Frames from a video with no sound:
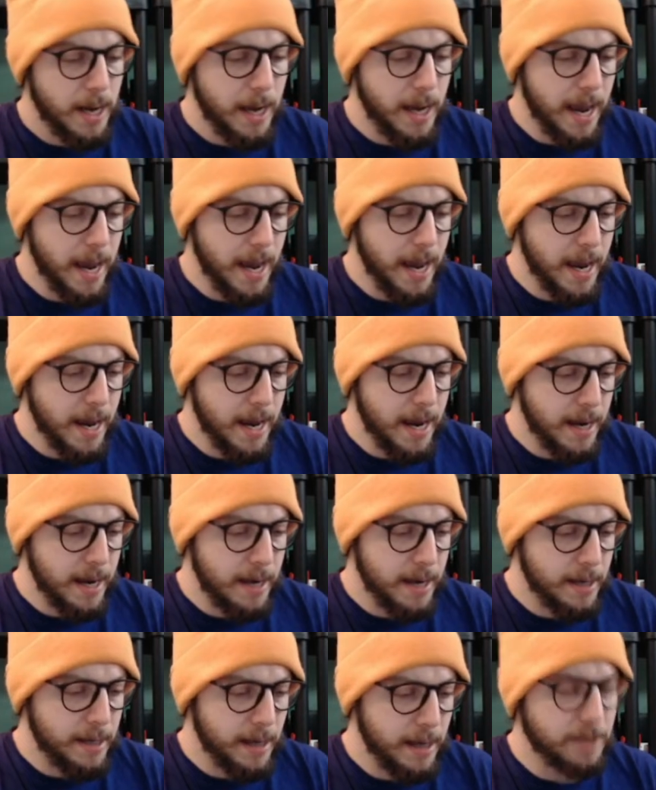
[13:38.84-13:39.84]

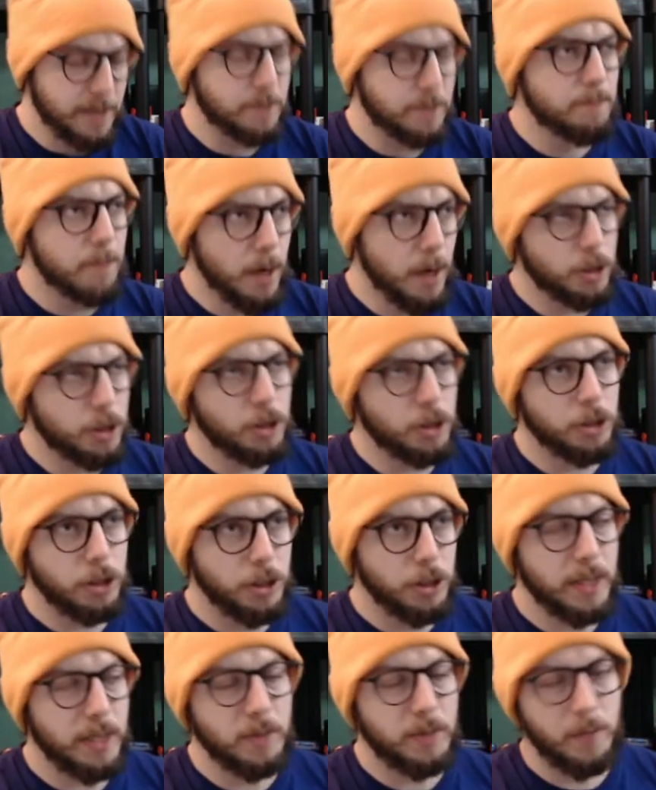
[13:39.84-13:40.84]
And as much
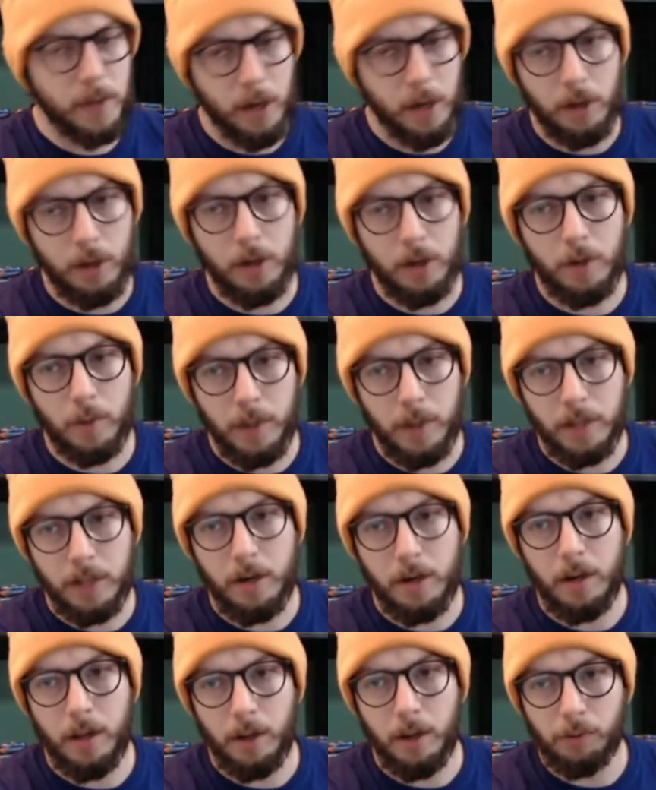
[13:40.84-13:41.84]
as we all want to
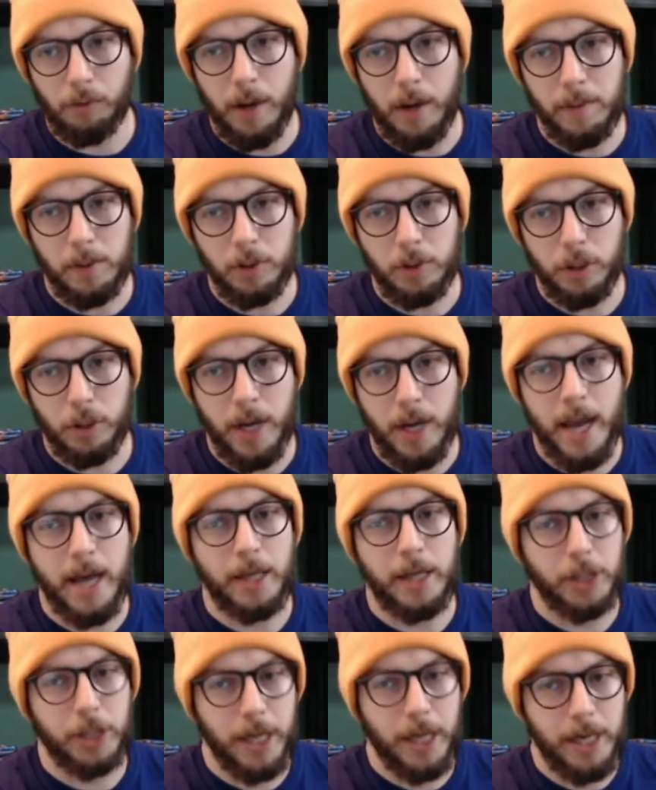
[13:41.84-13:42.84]
call it Rebel
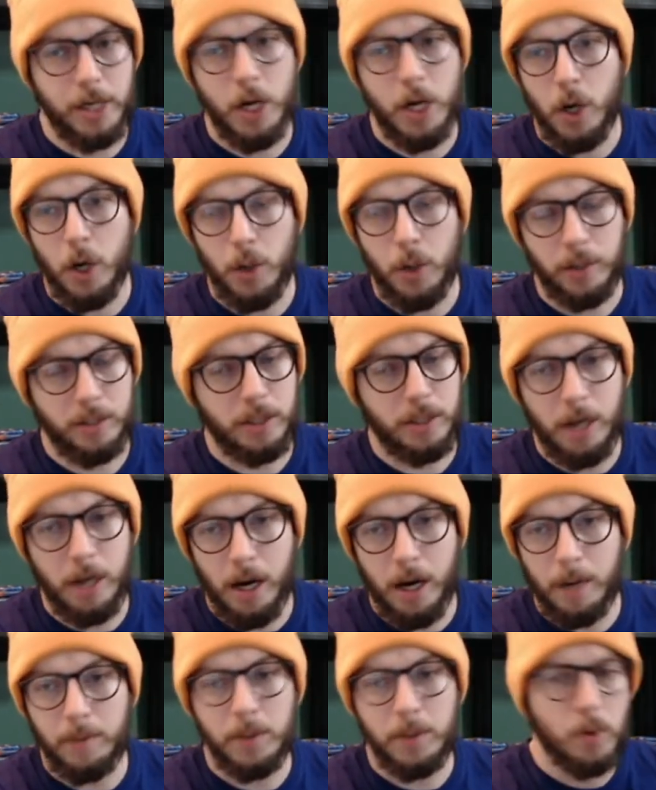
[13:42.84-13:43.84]
Trash, I know it's a
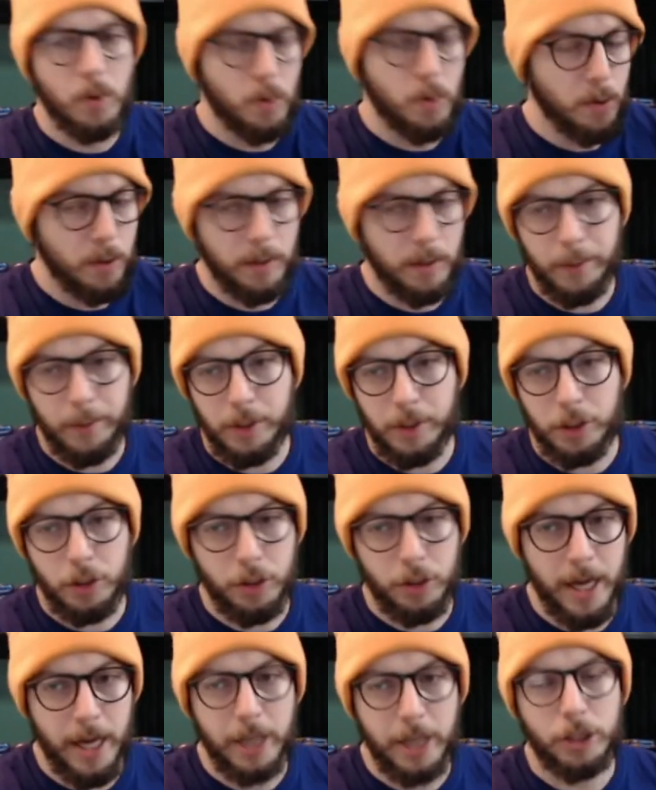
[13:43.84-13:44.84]
Garbodor, it was a
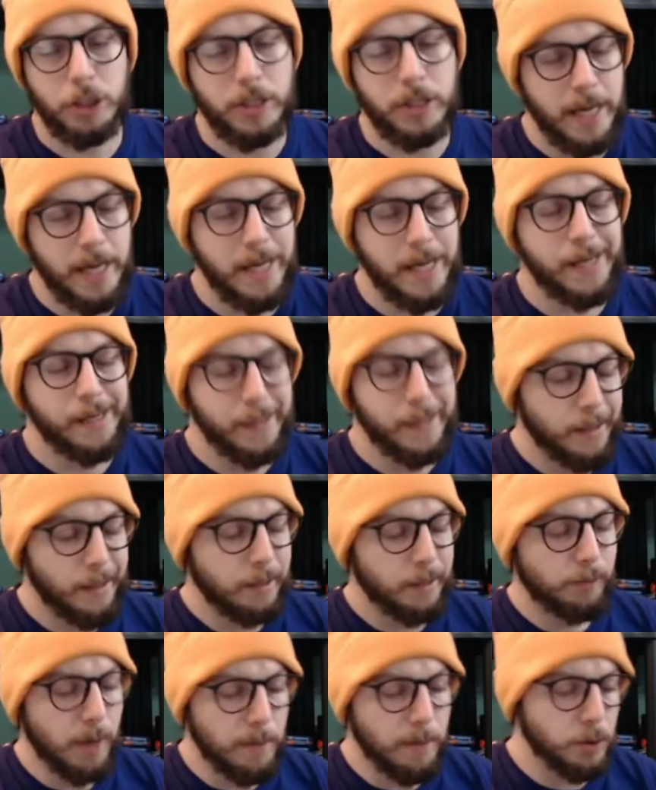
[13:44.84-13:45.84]
trash set,
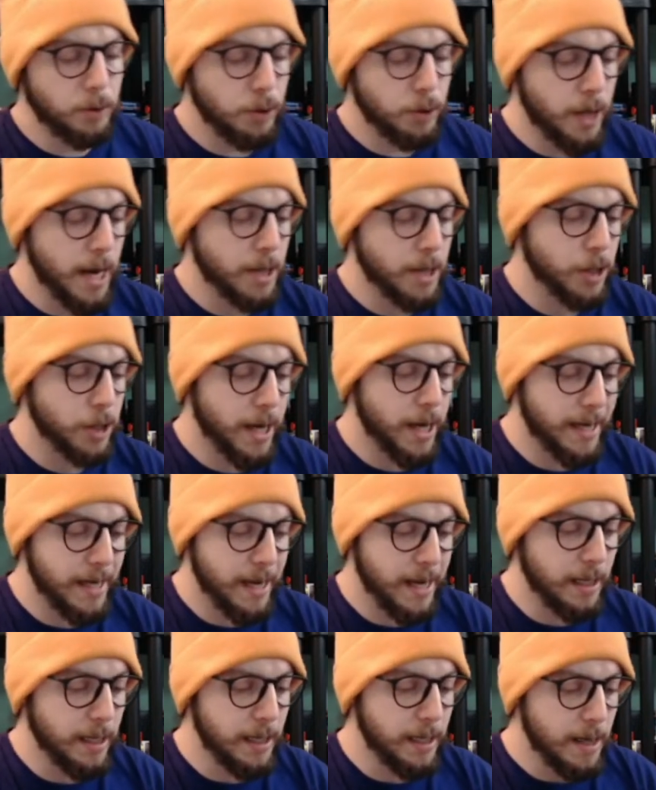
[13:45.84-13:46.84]
Rebel Trash, I
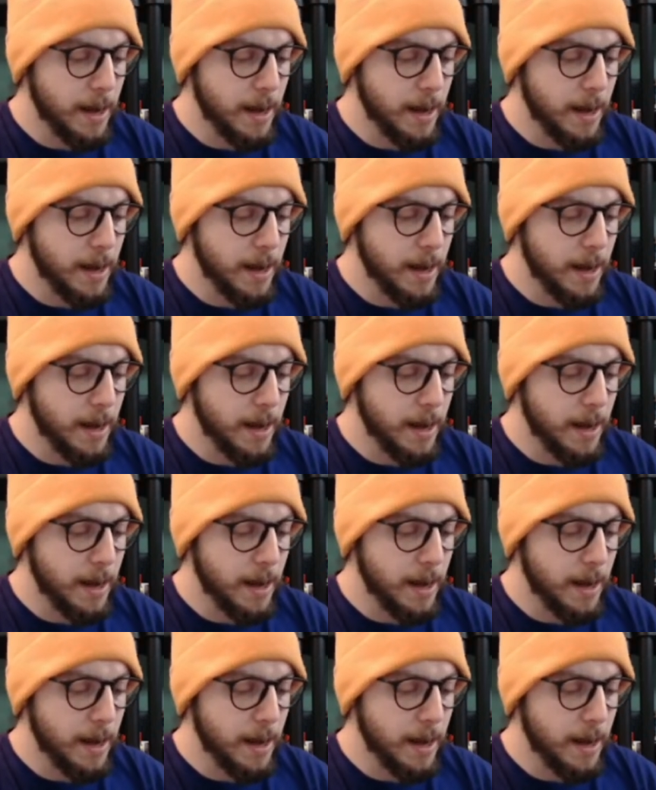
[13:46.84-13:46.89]
get it.